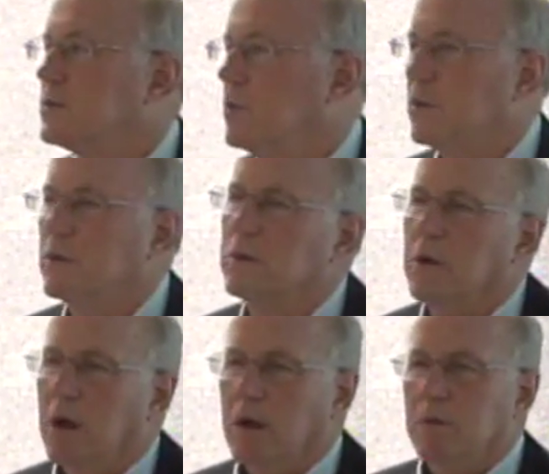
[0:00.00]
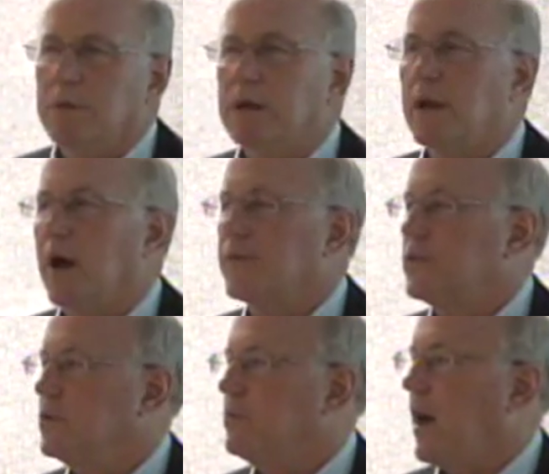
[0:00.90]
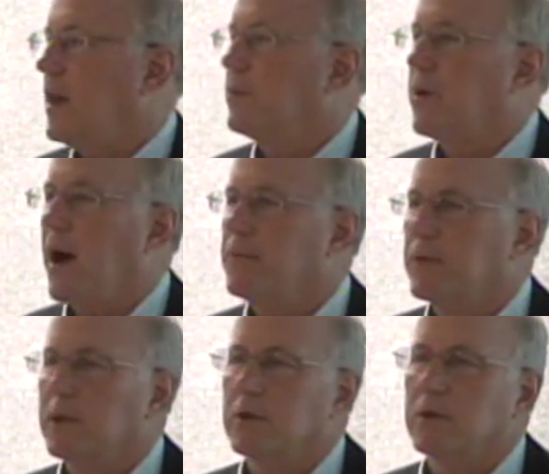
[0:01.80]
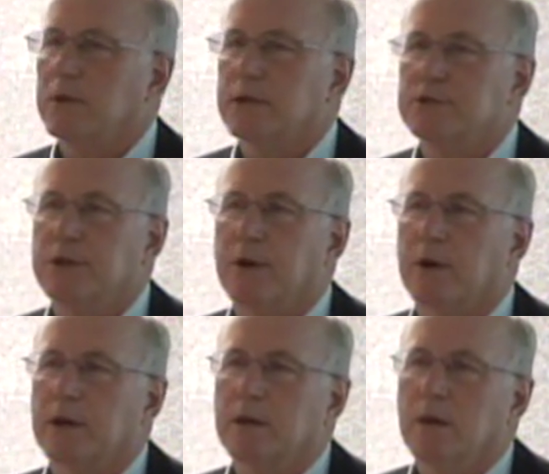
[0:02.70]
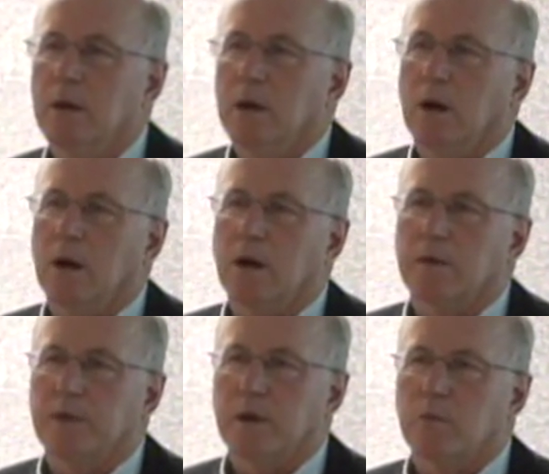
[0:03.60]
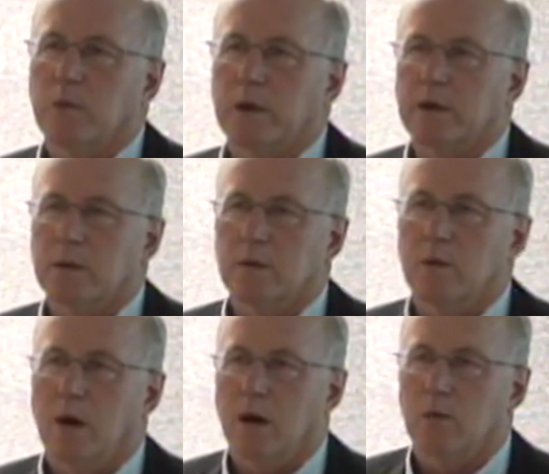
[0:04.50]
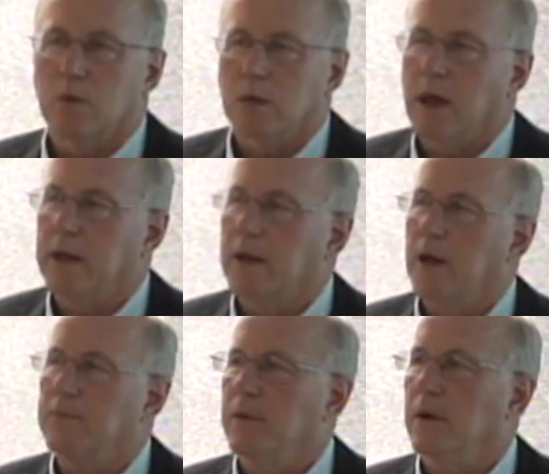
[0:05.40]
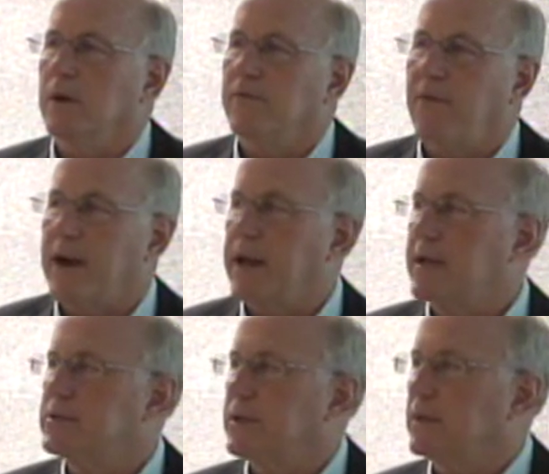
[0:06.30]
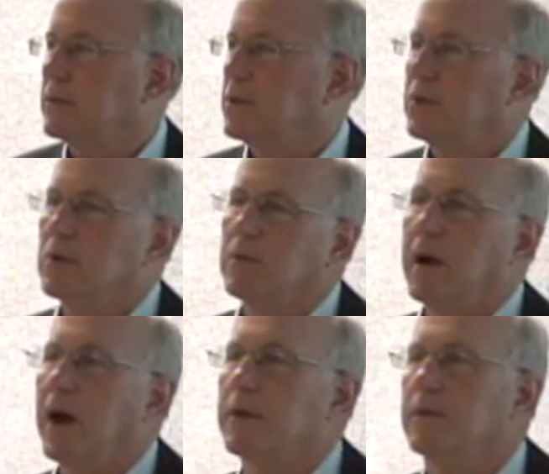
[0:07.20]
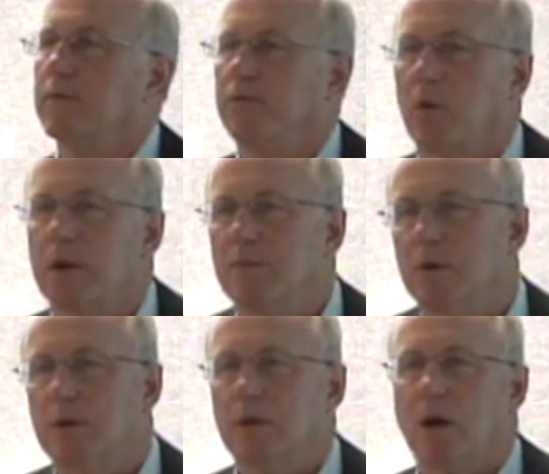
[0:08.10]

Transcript: will be enough to buy the property and do the engineering. Then we will line up financing to do about $40 million